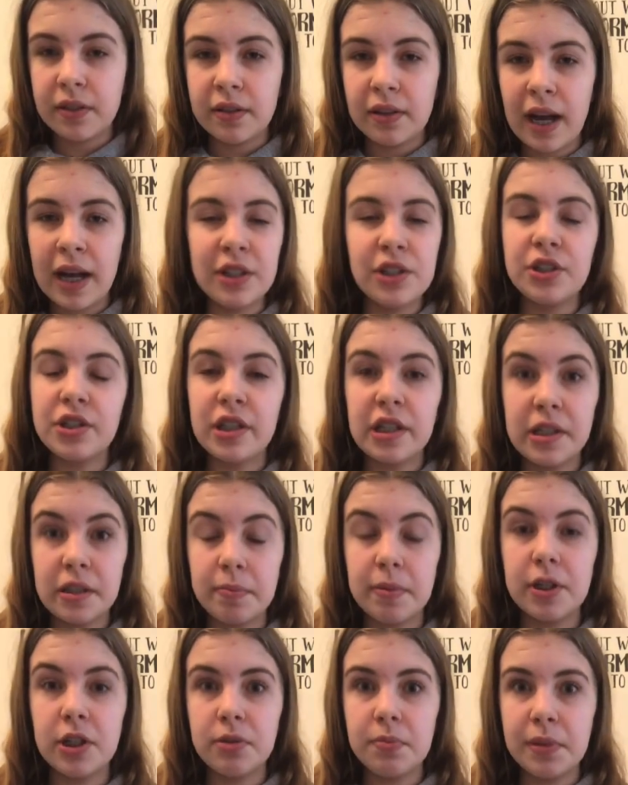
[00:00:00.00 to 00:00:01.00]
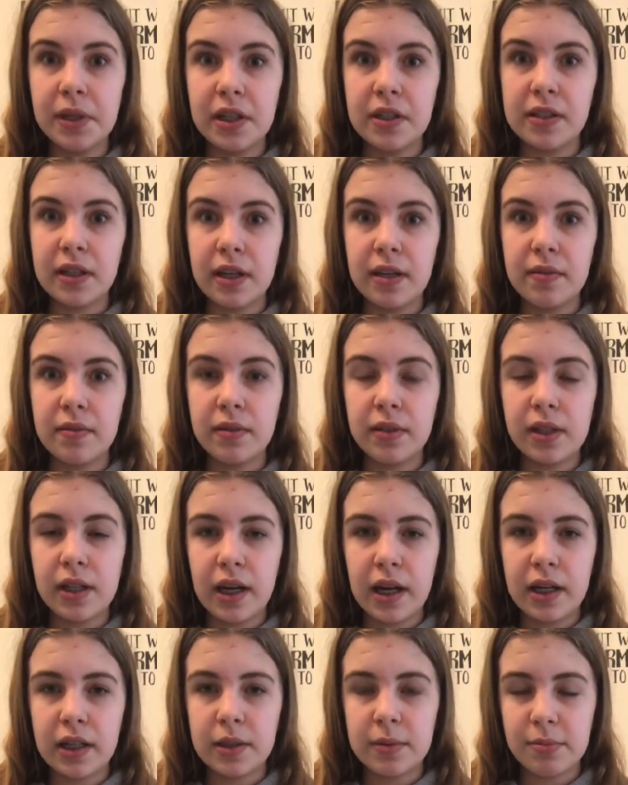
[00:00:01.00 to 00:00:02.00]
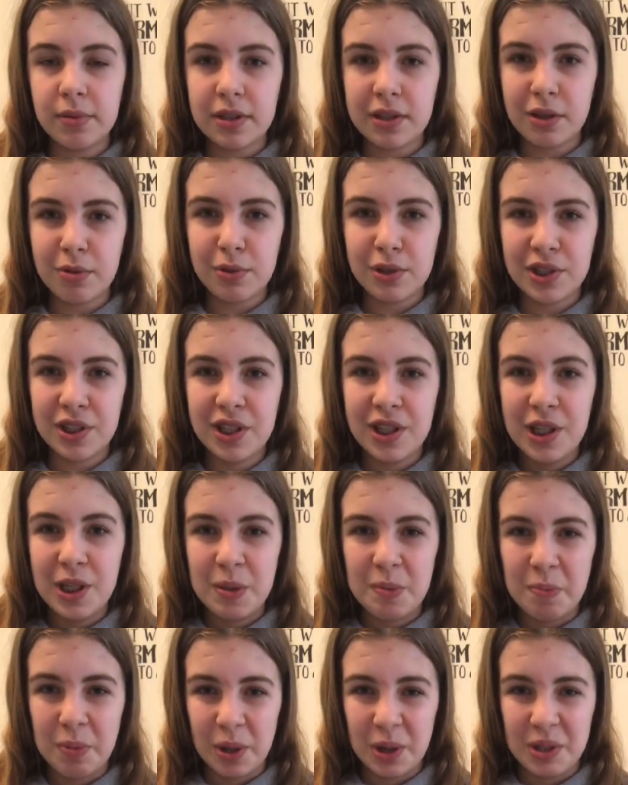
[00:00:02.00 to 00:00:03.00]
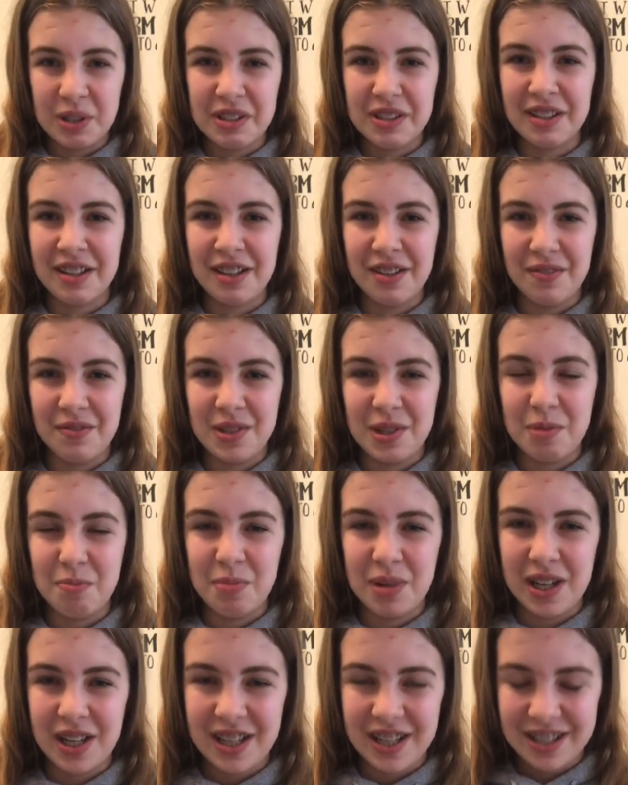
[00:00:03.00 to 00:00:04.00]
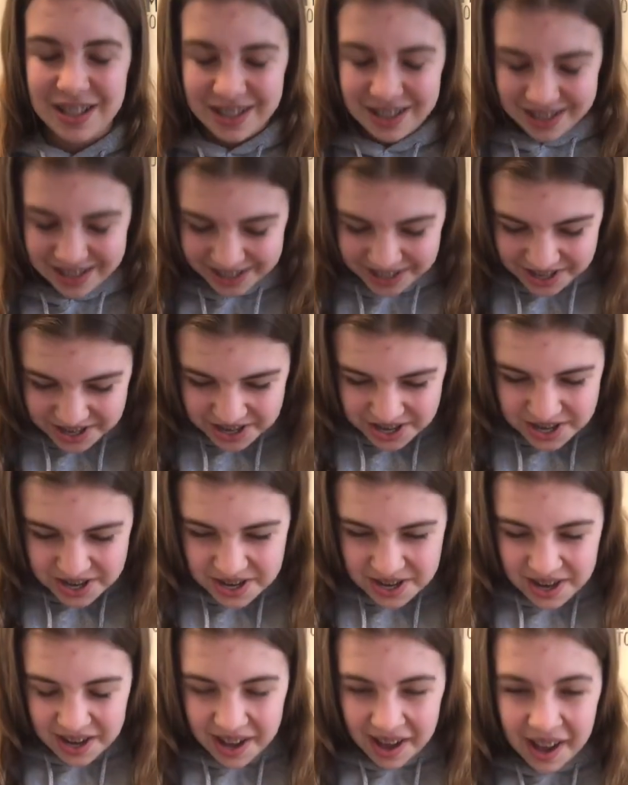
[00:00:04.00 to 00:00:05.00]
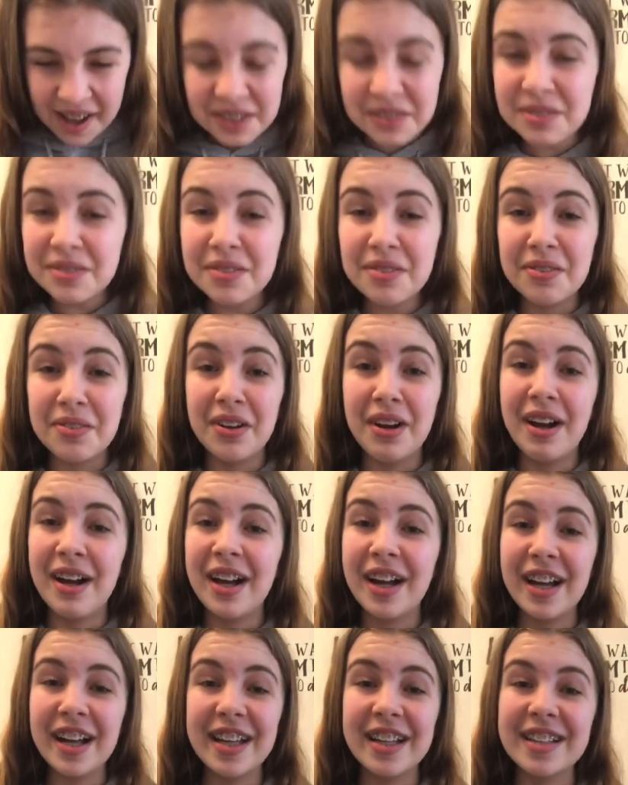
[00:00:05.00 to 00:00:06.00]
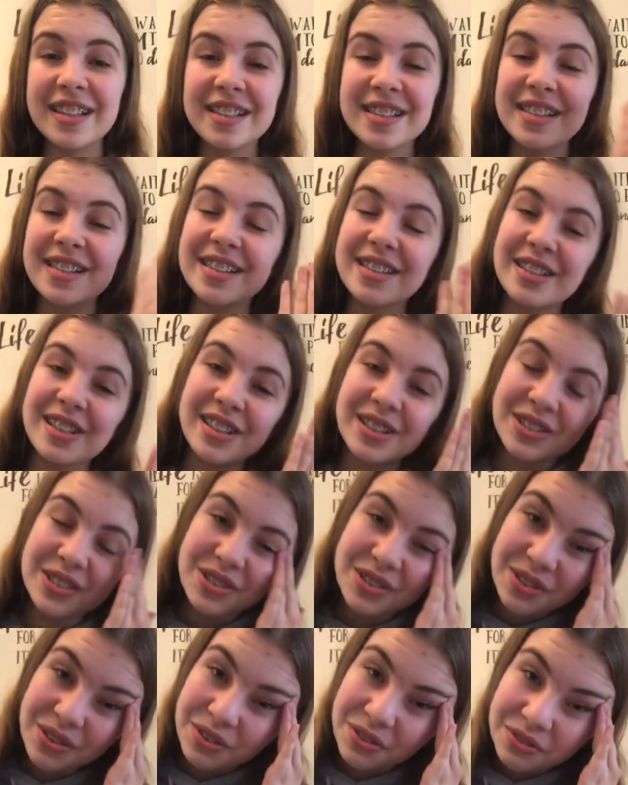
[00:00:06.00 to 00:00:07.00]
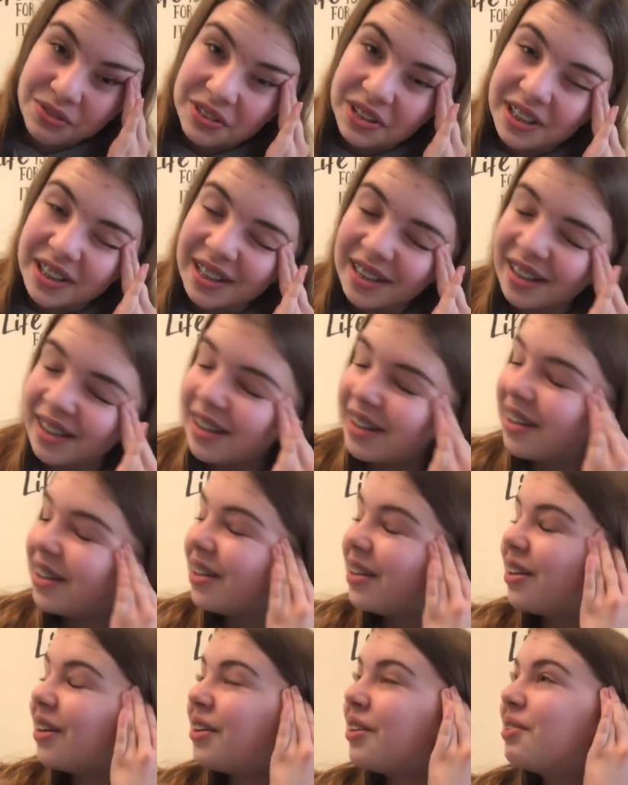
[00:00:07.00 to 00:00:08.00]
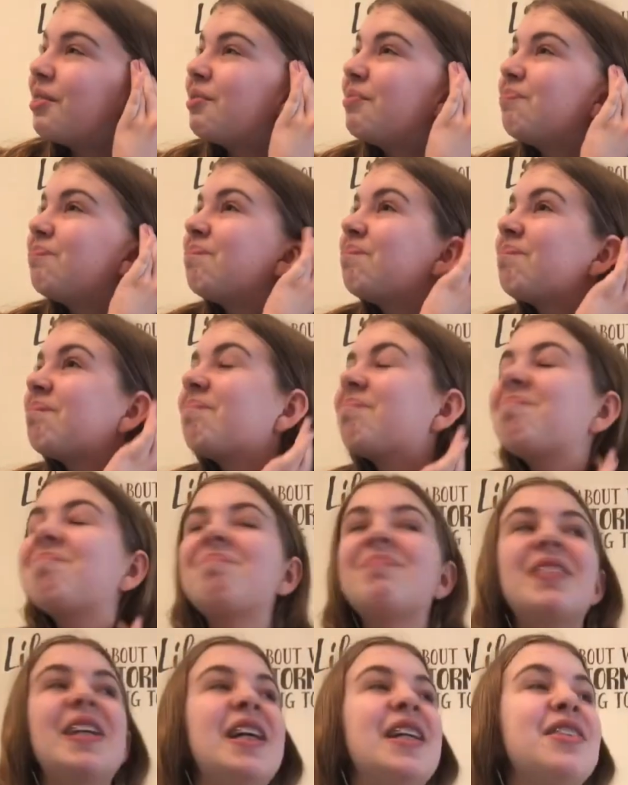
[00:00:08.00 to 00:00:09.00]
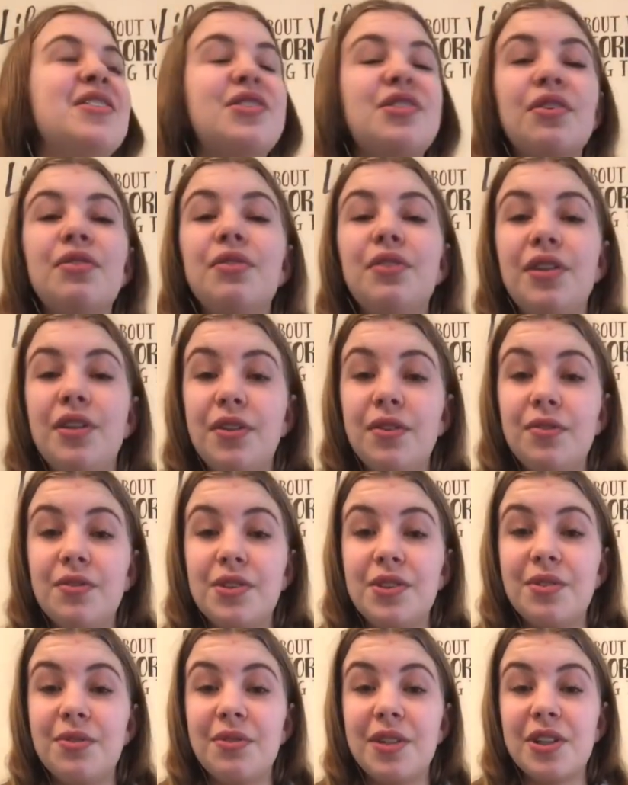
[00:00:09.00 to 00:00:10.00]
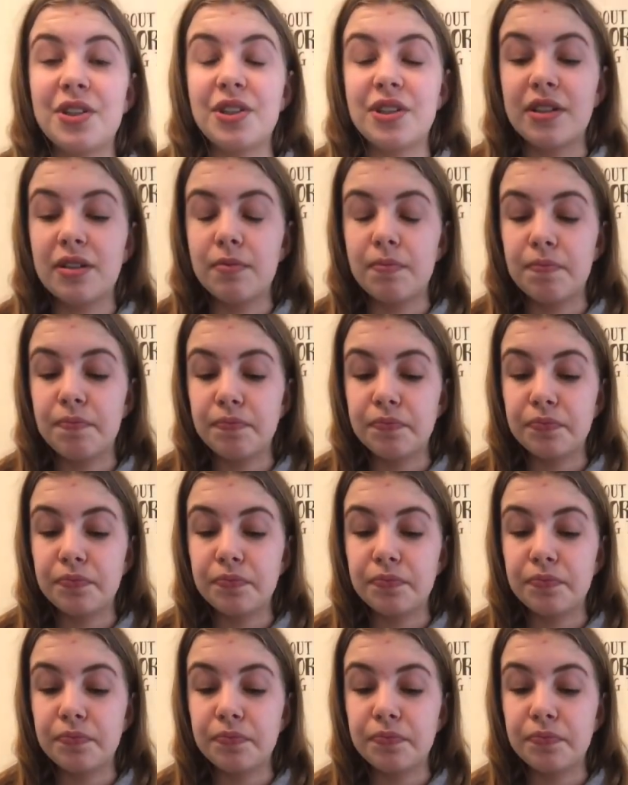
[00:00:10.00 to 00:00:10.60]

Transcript: I just said spinach because I cannot express how much these birds love spinach. I don't know why. It's so funny. And it's so cute too, watching them.